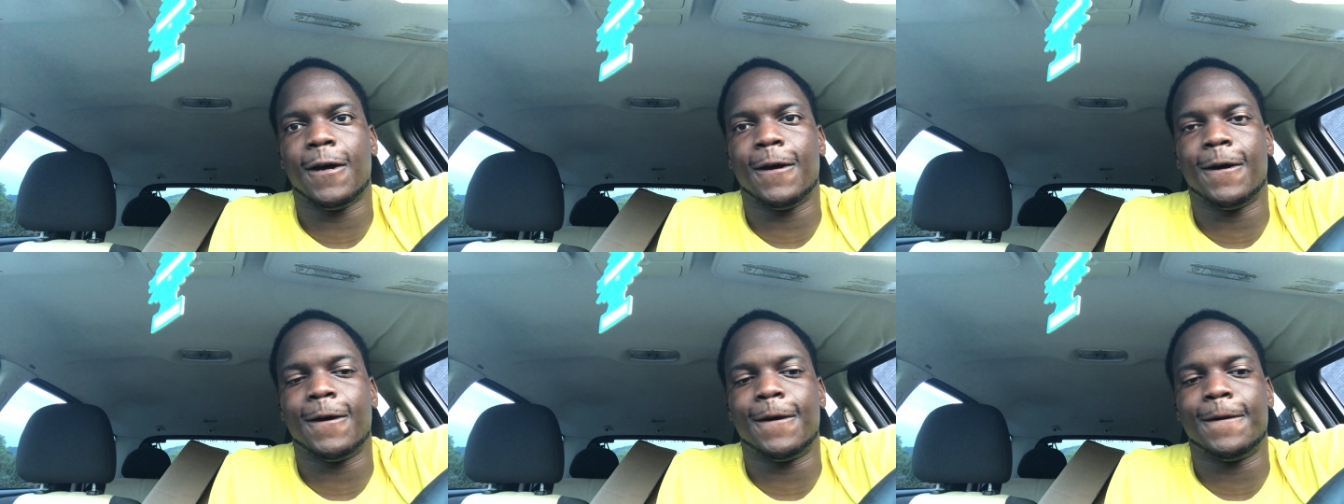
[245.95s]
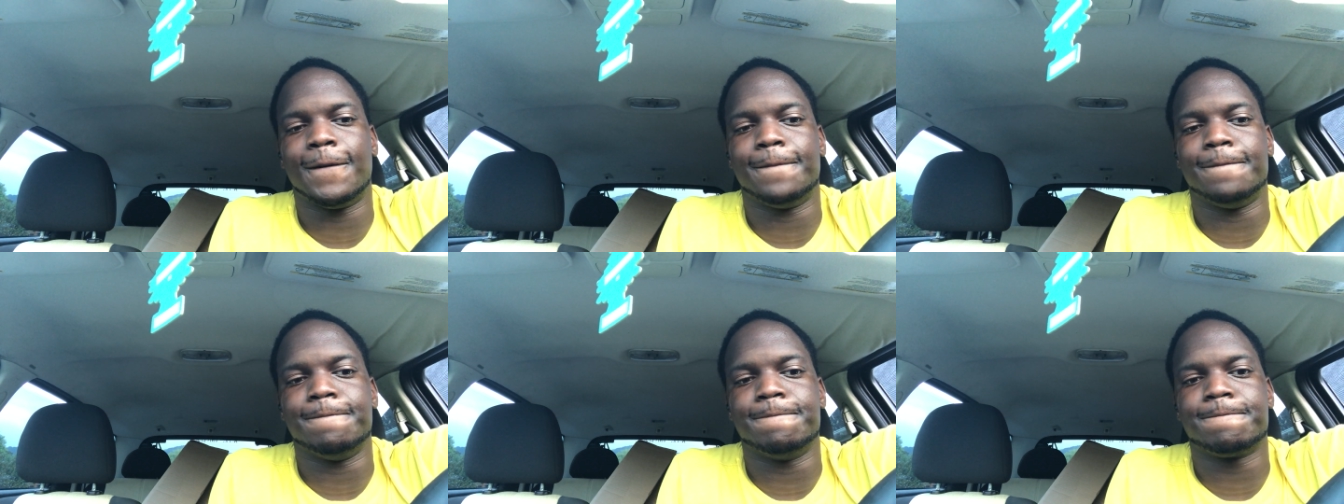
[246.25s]

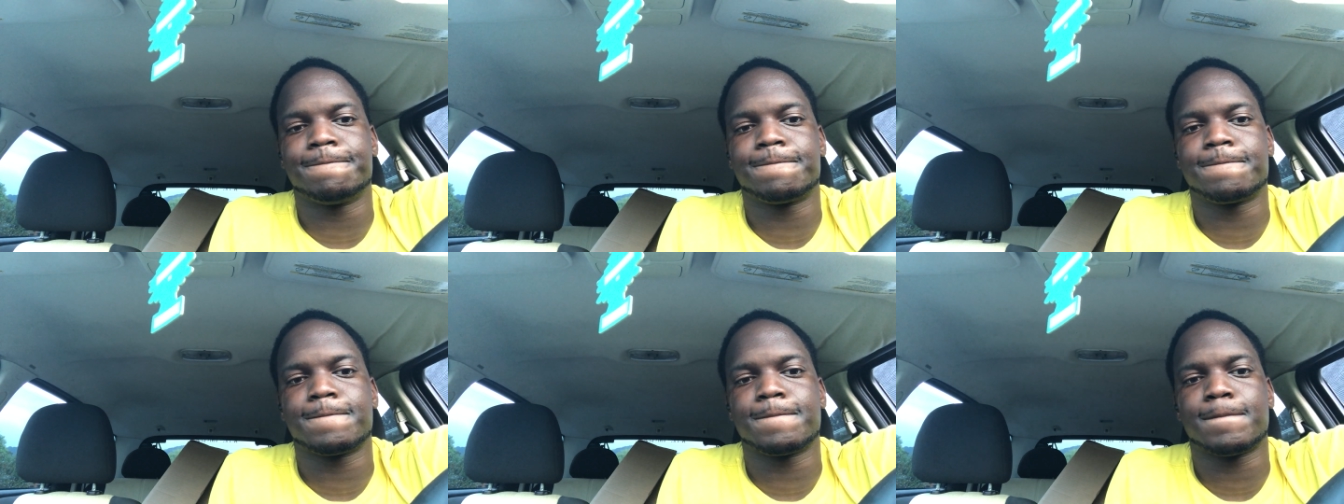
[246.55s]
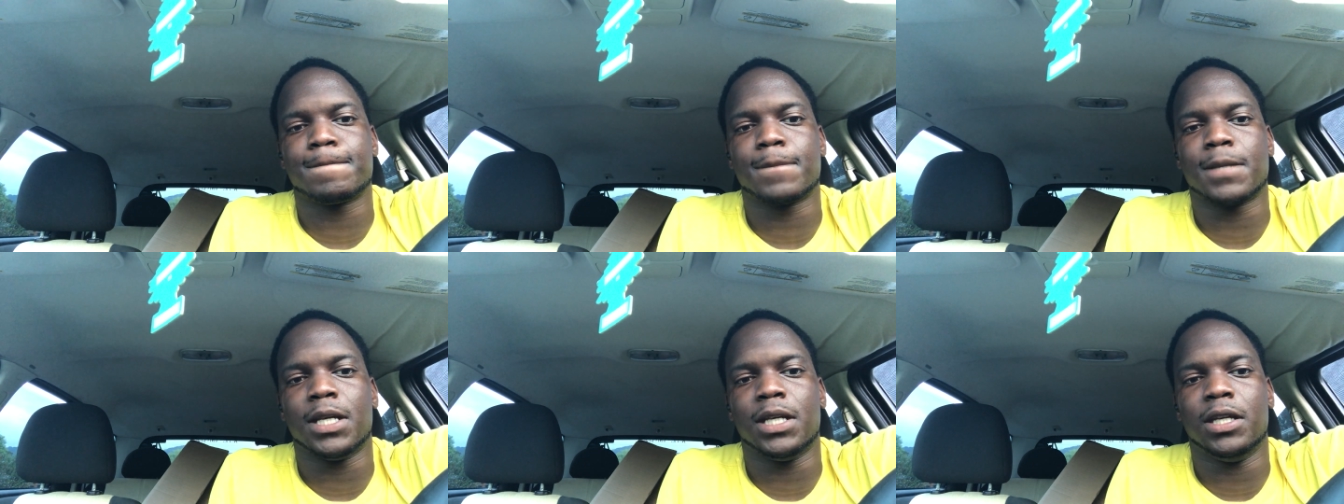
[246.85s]
um,
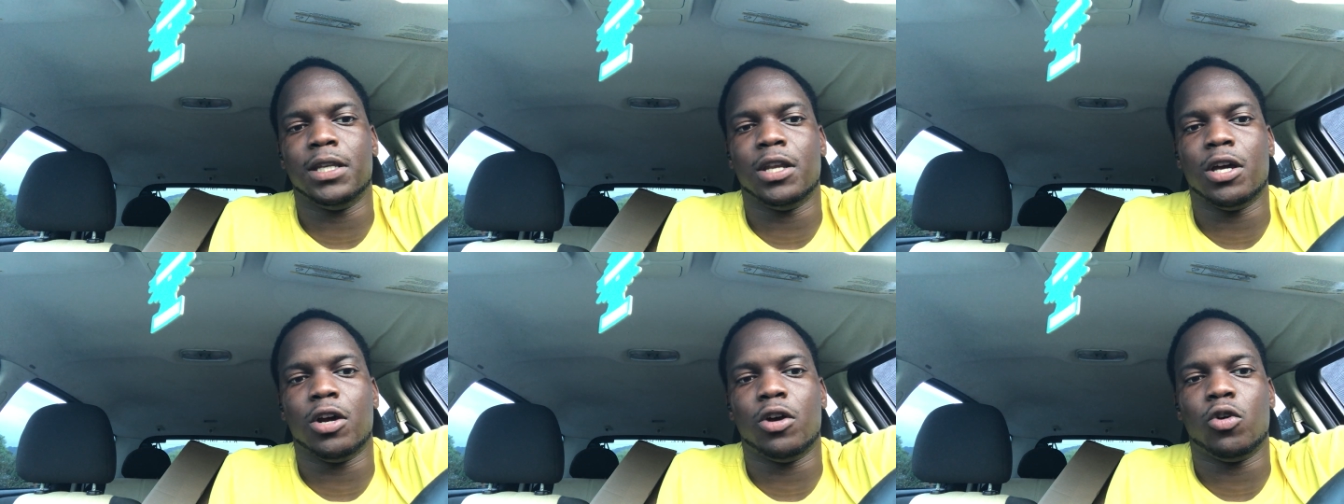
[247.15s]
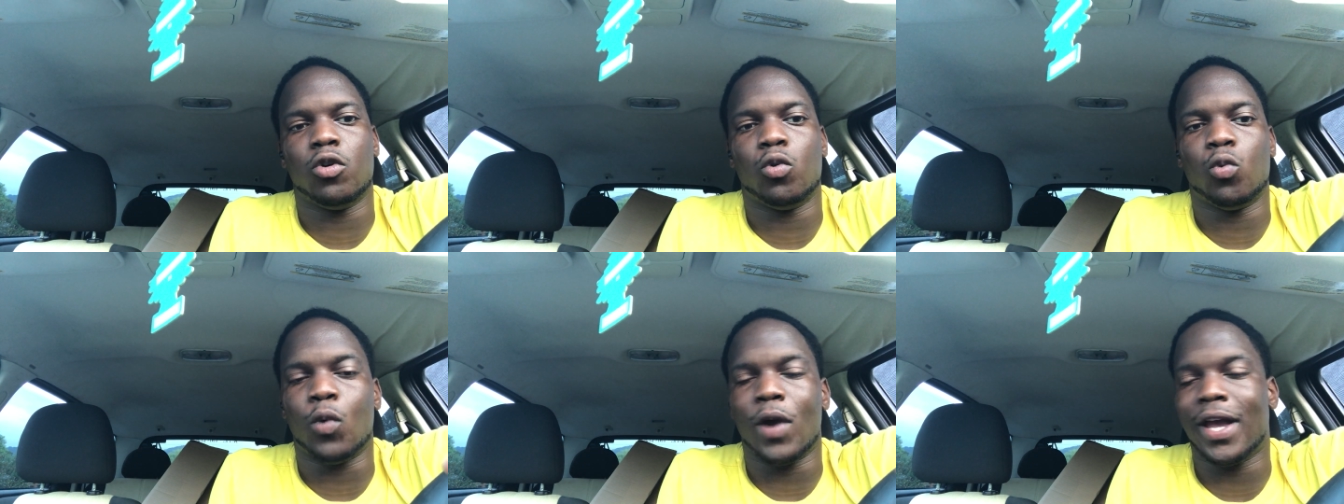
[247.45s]
you
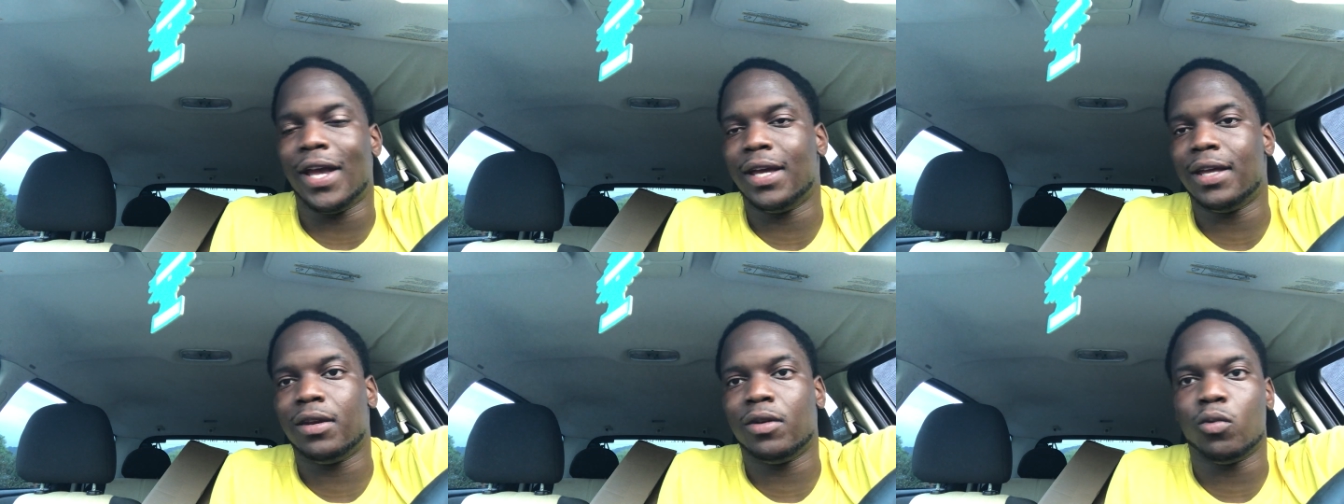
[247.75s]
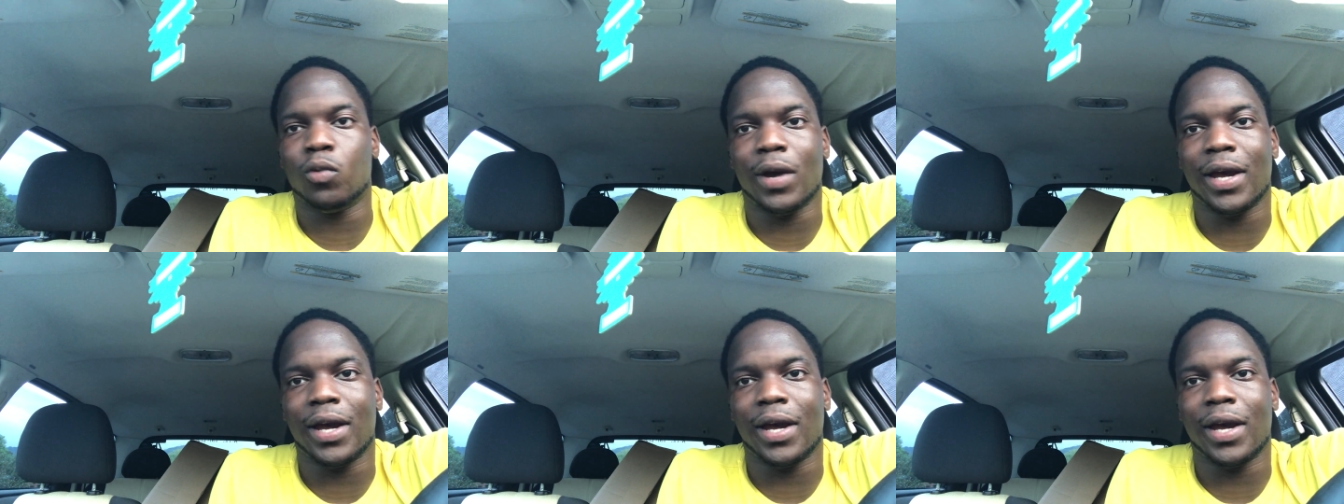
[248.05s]
know, weighing